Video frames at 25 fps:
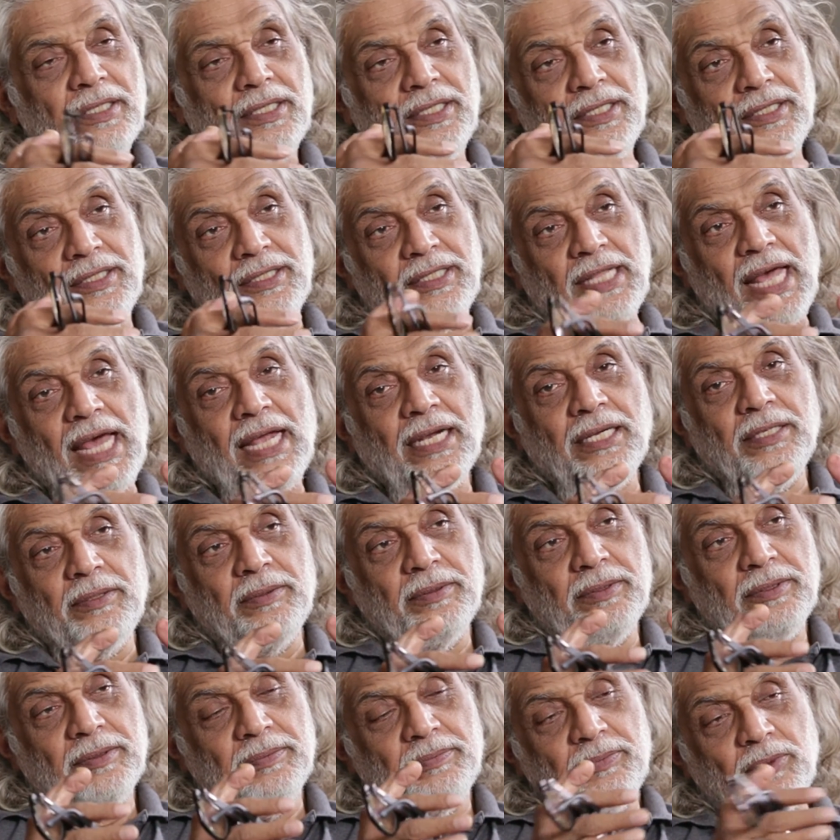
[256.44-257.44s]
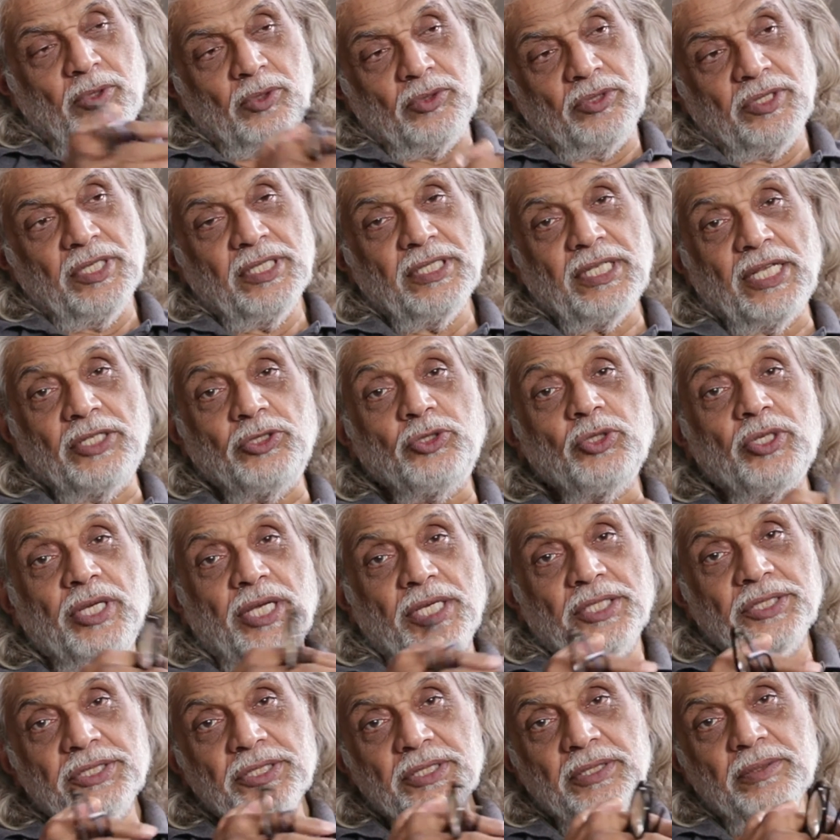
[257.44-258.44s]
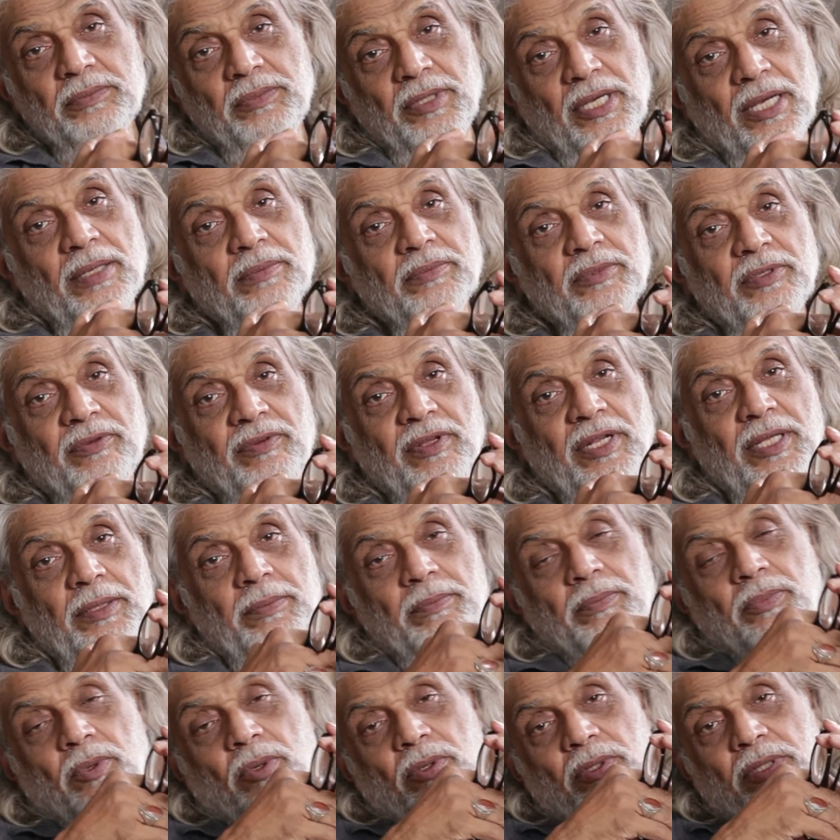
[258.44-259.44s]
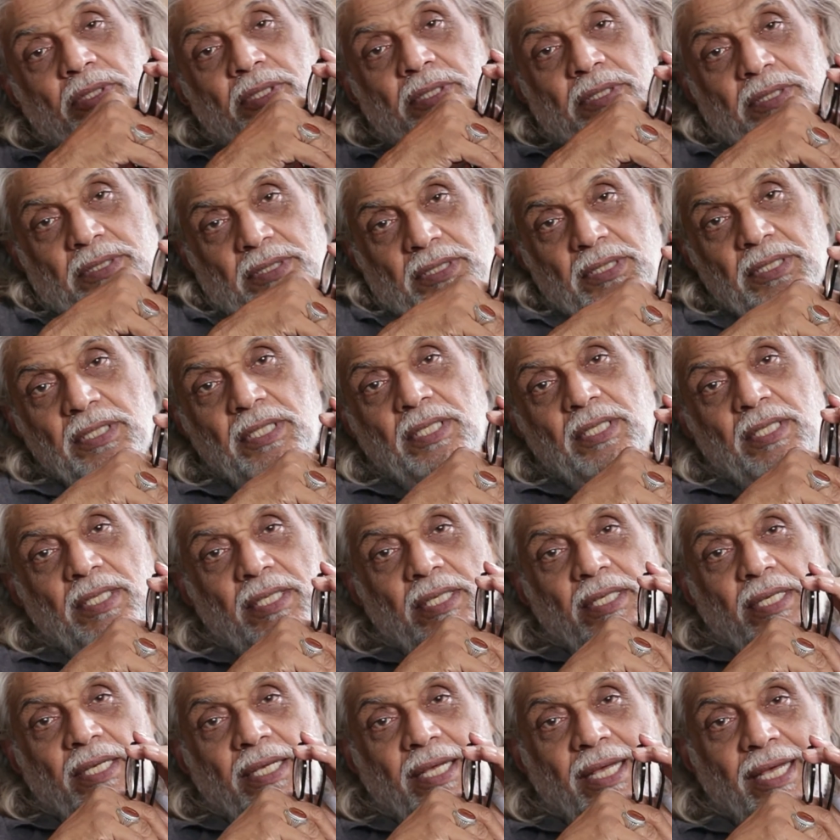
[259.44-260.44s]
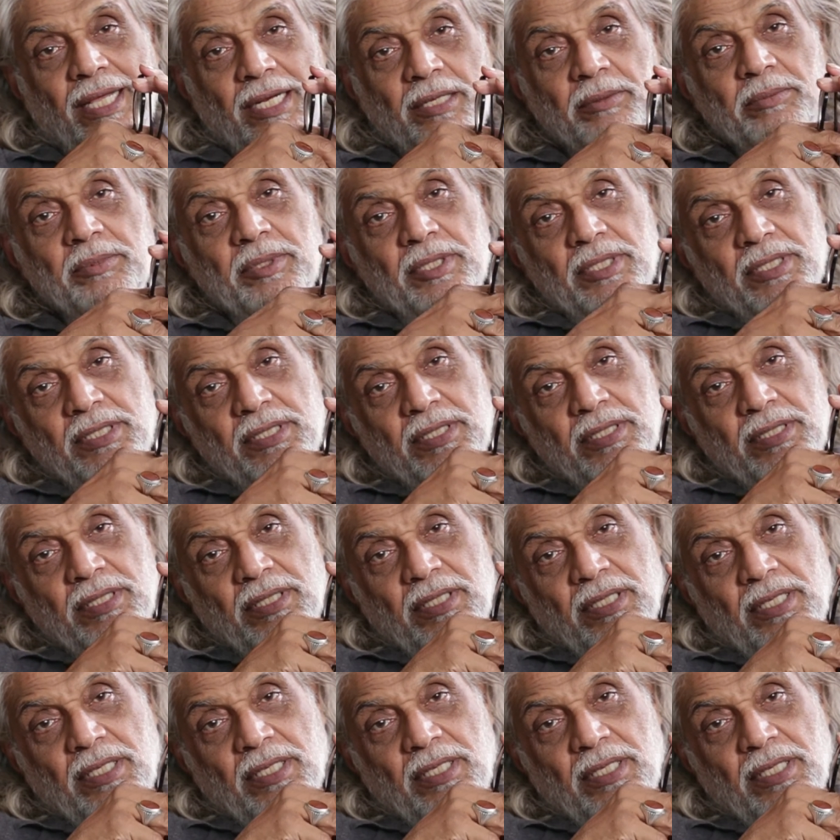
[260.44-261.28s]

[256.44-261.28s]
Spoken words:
In that process, education becomes a very important element.